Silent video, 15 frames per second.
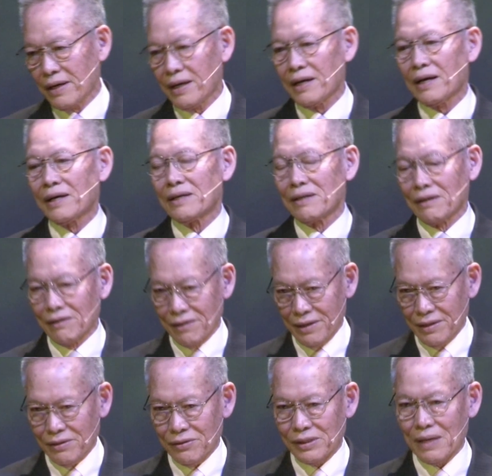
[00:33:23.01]
I, I
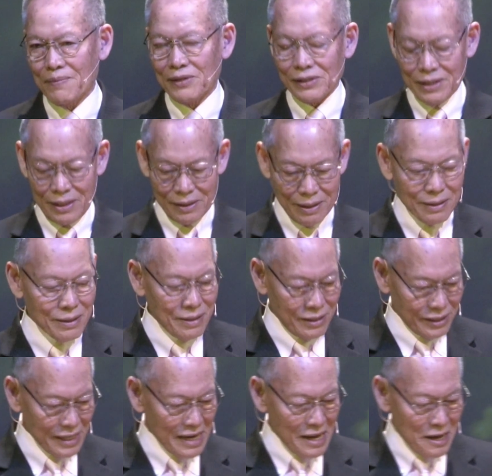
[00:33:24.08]
agree to some extent. It
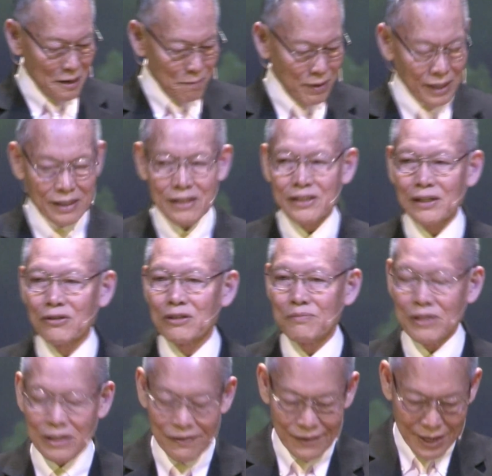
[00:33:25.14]
is, but it's a good
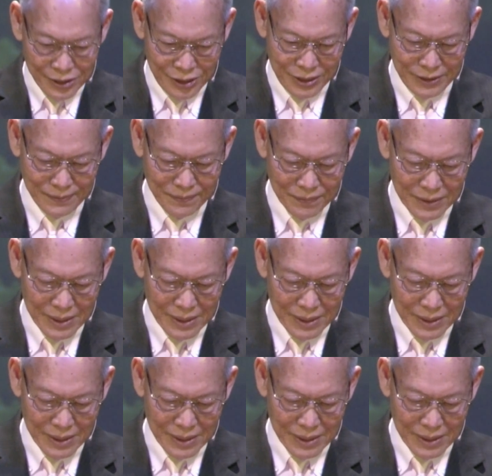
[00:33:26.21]
motivation.